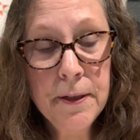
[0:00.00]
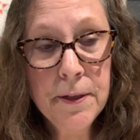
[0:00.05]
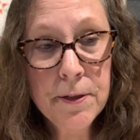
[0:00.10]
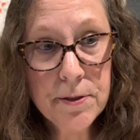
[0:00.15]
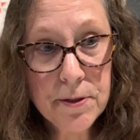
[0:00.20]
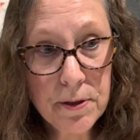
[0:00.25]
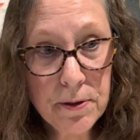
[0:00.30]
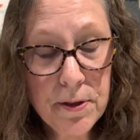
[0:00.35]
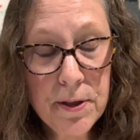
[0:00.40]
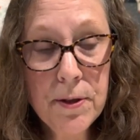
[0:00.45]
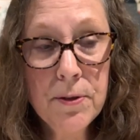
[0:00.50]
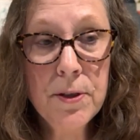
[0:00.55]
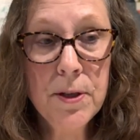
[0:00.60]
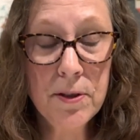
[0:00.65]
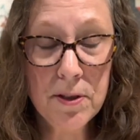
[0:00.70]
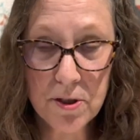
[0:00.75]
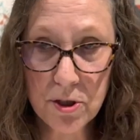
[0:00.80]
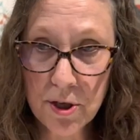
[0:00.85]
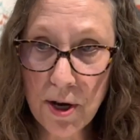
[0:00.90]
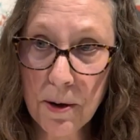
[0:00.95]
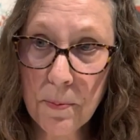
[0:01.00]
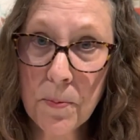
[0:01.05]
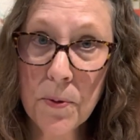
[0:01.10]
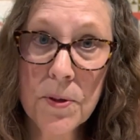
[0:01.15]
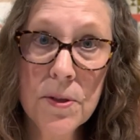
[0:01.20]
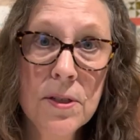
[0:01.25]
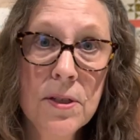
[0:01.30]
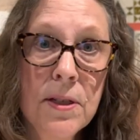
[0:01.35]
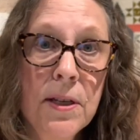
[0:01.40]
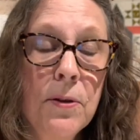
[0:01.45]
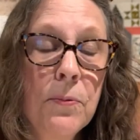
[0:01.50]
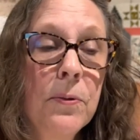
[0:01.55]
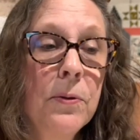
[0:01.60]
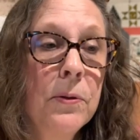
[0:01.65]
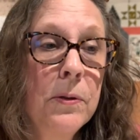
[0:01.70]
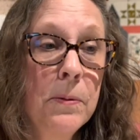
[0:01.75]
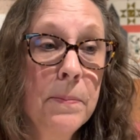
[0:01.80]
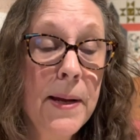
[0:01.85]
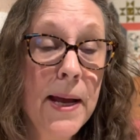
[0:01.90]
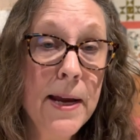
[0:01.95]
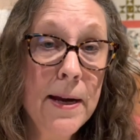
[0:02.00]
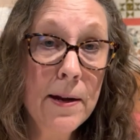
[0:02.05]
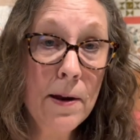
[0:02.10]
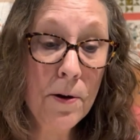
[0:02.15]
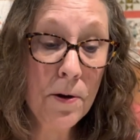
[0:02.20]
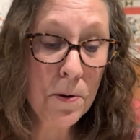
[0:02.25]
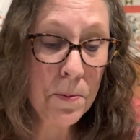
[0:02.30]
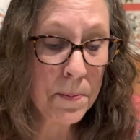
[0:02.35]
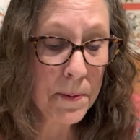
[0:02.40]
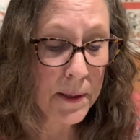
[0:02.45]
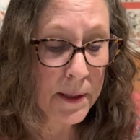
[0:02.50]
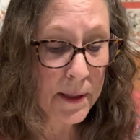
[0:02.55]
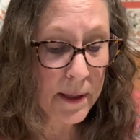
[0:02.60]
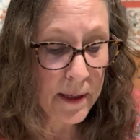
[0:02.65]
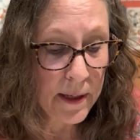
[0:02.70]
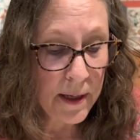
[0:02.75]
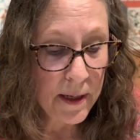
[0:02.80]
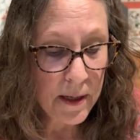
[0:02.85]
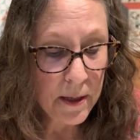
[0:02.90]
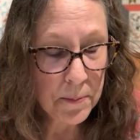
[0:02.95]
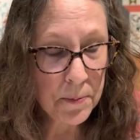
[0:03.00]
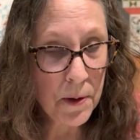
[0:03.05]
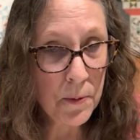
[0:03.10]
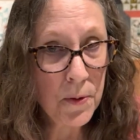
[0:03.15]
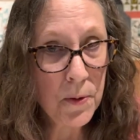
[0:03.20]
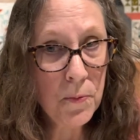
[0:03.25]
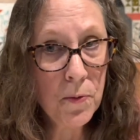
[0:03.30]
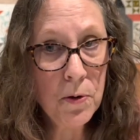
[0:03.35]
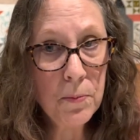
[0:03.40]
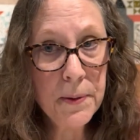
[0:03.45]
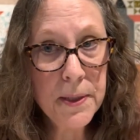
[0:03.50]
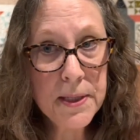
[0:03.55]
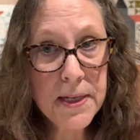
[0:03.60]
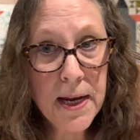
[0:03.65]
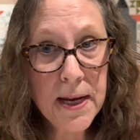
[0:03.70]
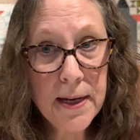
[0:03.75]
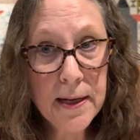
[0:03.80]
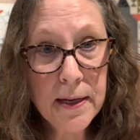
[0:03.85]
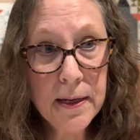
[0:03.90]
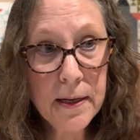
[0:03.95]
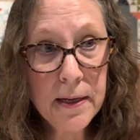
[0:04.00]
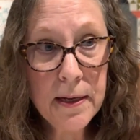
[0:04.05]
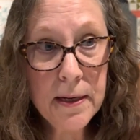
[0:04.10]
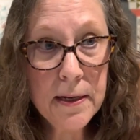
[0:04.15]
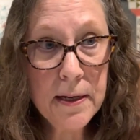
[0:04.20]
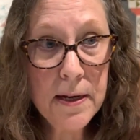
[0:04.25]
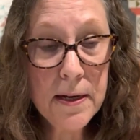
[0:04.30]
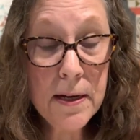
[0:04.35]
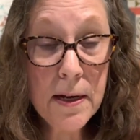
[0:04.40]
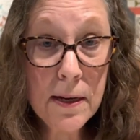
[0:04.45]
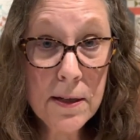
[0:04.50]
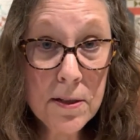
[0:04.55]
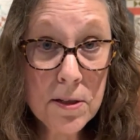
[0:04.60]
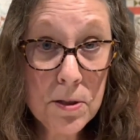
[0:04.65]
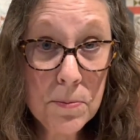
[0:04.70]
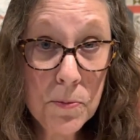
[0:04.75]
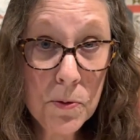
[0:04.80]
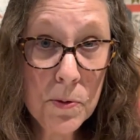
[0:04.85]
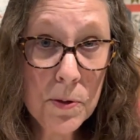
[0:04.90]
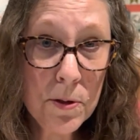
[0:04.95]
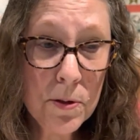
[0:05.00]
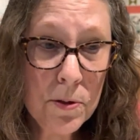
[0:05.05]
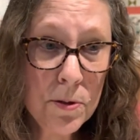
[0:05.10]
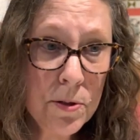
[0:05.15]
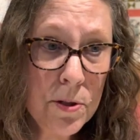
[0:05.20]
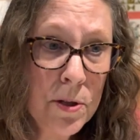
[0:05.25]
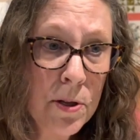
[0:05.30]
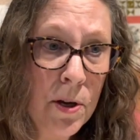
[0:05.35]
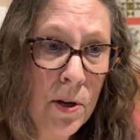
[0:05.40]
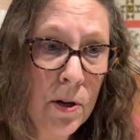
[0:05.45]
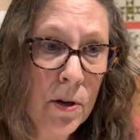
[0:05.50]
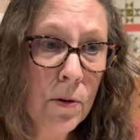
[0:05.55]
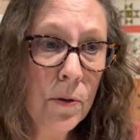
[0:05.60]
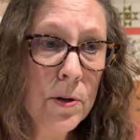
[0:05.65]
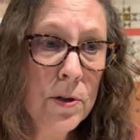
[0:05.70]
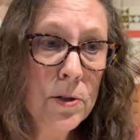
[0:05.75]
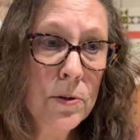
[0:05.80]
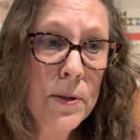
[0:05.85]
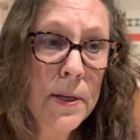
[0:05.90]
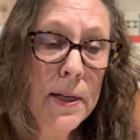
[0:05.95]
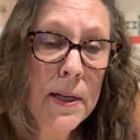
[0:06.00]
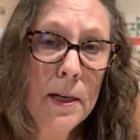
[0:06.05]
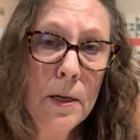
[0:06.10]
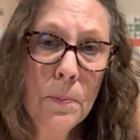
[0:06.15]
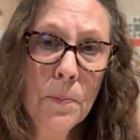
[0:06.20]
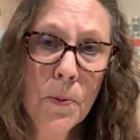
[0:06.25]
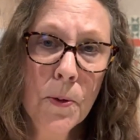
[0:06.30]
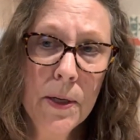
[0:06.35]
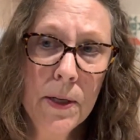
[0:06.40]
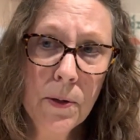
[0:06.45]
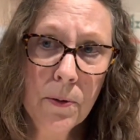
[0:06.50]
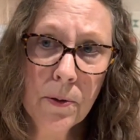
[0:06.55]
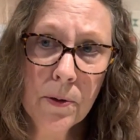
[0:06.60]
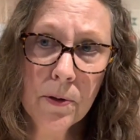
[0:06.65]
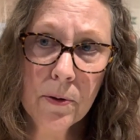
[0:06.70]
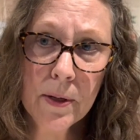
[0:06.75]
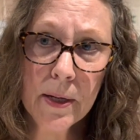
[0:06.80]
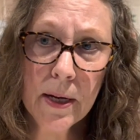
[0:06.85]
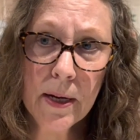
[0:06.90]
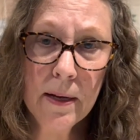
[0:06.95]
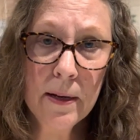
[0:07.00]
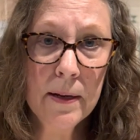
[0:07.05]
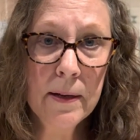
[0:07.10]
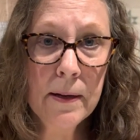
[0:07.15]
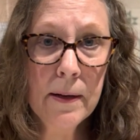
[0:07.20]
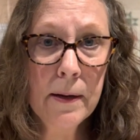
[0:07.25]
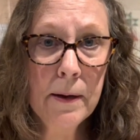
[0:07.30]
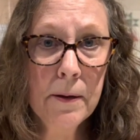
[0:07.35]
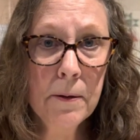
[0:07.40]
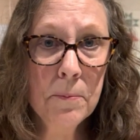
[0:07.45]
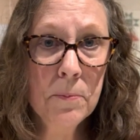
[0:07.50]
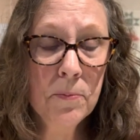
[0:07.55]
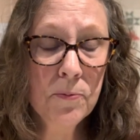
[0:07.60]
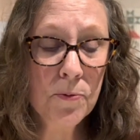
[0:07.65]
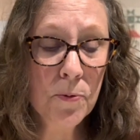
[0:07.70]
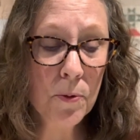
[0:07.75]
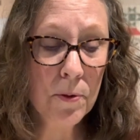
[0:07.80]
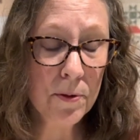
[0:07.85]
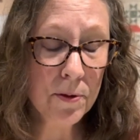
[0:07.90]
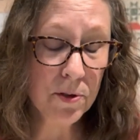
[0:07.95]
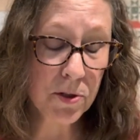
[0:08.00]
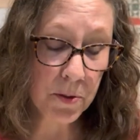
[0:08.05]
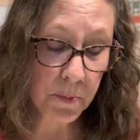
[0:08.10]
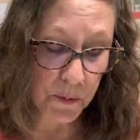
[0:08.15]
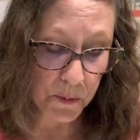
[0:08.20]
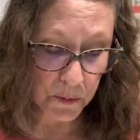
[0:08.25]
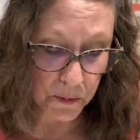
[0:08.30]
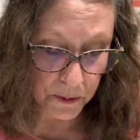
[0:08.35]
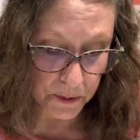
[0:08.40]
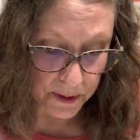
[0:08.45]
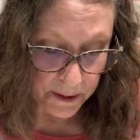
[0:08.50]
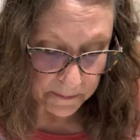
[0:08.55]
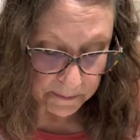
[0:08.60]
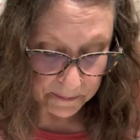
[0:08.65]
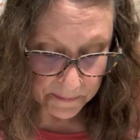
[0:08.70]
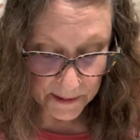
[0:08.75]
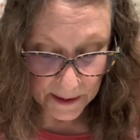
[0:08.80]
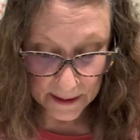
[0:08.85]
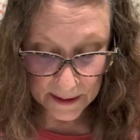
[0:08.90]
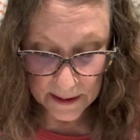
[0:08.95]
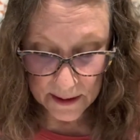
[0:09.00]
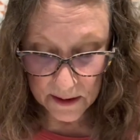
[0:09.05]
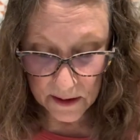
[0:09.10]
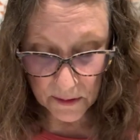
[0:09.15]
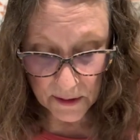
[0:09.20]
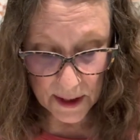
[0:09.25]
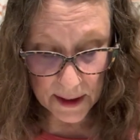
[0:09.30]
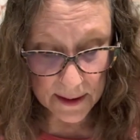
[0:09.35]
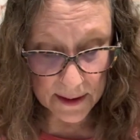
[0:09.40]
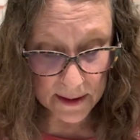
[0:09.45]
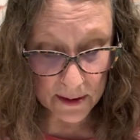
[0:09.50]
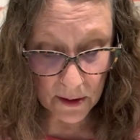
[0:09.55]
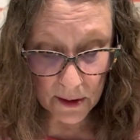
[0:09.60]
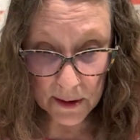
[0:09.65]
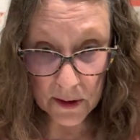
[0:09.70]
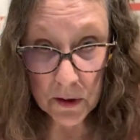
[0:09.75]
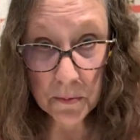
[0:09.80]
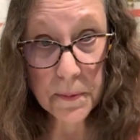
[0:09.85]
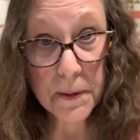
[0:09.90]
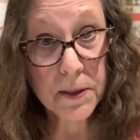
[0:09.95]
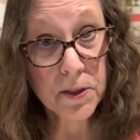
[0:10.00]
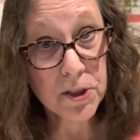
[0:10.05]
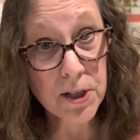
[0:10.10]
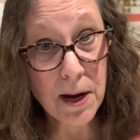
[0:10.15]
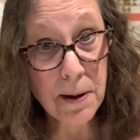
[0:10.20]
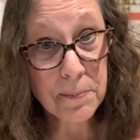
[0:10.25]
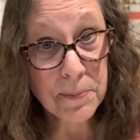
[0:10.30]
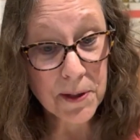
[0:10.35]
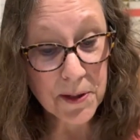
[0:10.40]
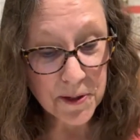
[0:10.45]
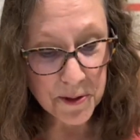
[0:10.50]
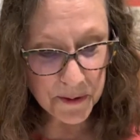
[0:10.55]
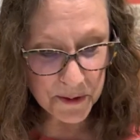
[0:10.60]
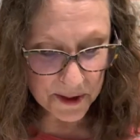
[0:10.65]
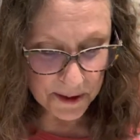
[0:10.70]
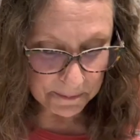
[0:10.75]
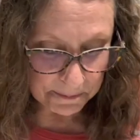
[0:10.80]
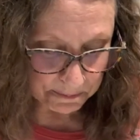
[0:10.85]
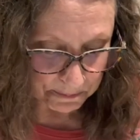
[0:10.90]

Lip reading: So that, you know, the shop will remain open, but we won't be taking any custom orders or doing any pre-ordering for the spools. So that's our little bit of shop news.